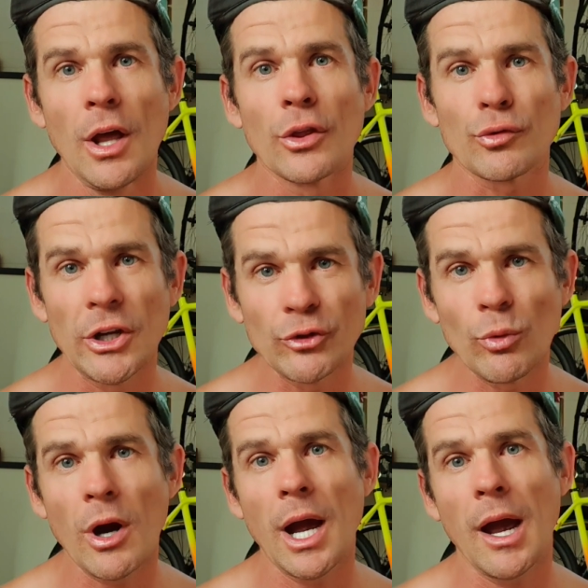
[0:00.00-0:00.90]
The reason
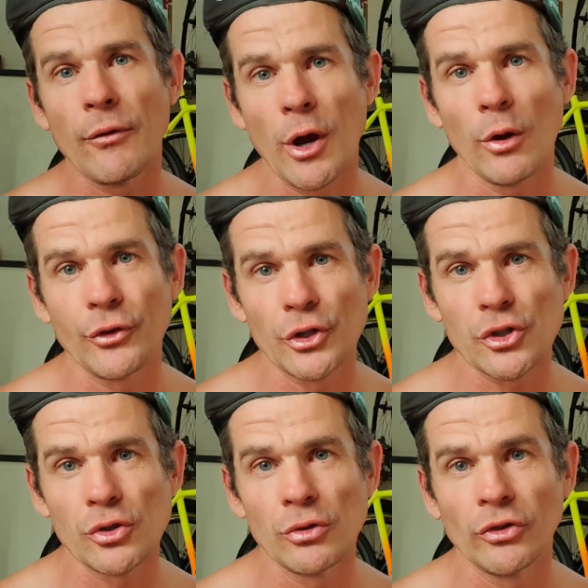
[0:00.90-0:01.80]
why I have health
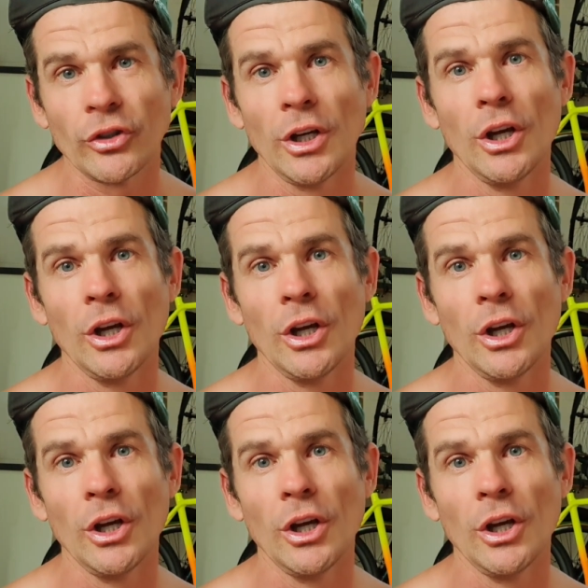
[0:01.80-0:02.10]
issues